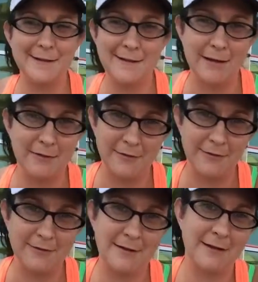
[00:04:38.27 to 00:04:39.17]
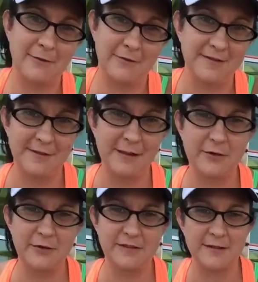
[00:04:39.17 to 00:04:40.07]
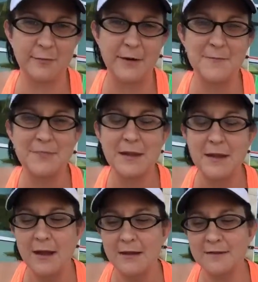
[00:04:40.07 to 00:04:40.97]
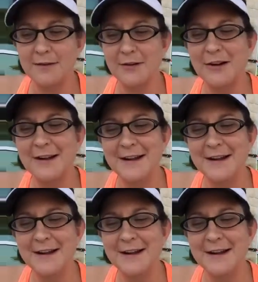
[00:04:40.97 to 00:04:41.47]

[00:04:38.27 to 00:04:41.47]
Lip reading: now everyone's a life coach somewhere. So